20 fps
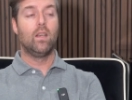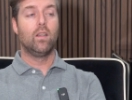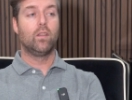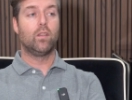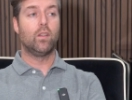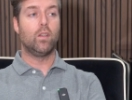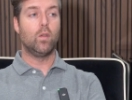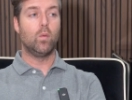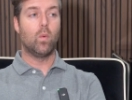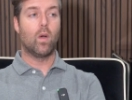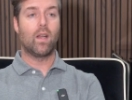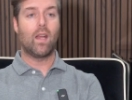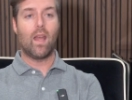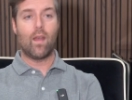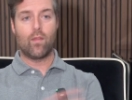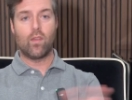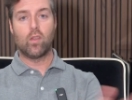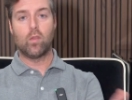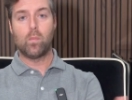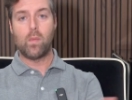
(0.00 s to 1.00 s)
So you'd want to
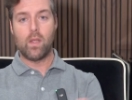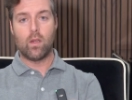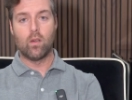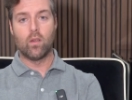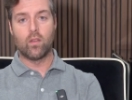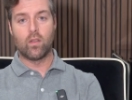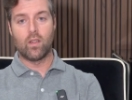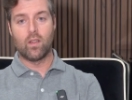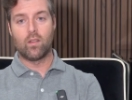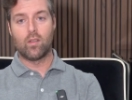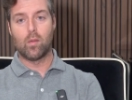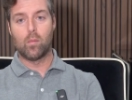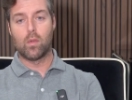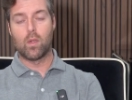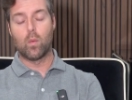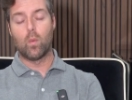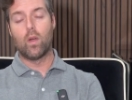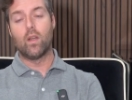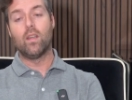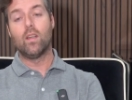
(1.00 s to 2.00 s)
have the speakers in a
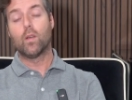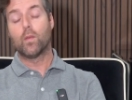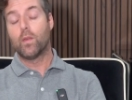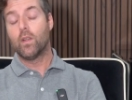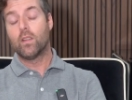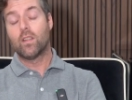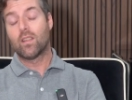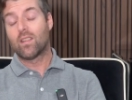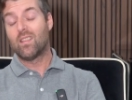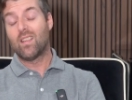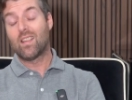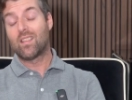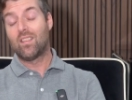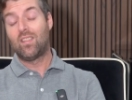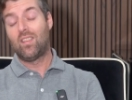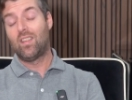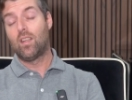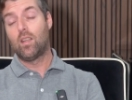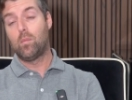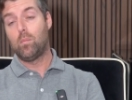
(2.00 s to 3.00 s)
similar one. Near field doesn't
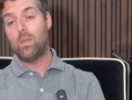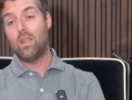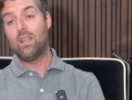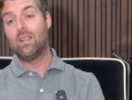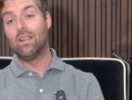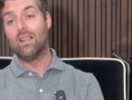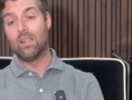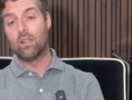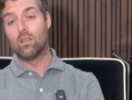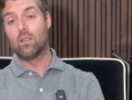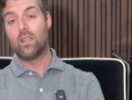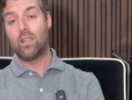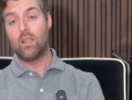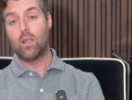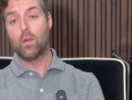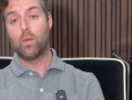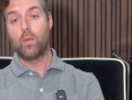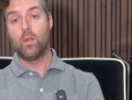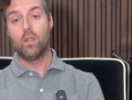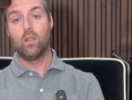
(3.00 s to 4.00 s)
necessarily mean literally
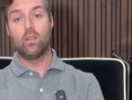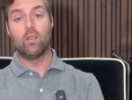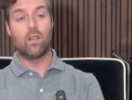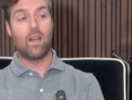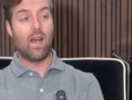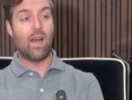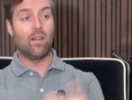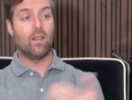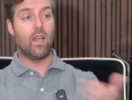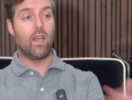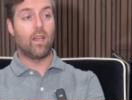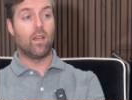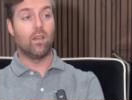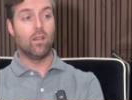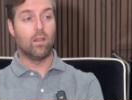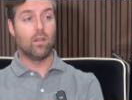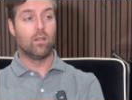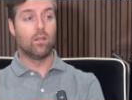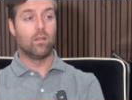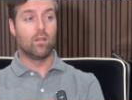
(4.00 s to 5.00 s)
near field. You're not like
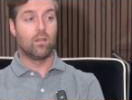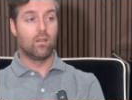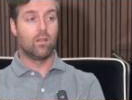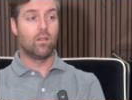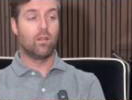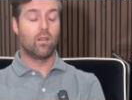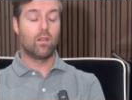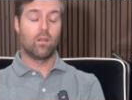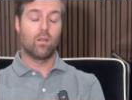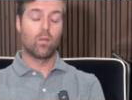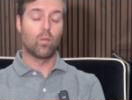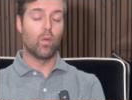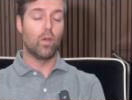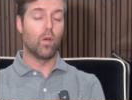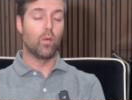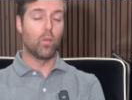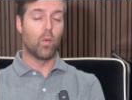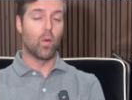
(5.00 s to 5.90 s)
three or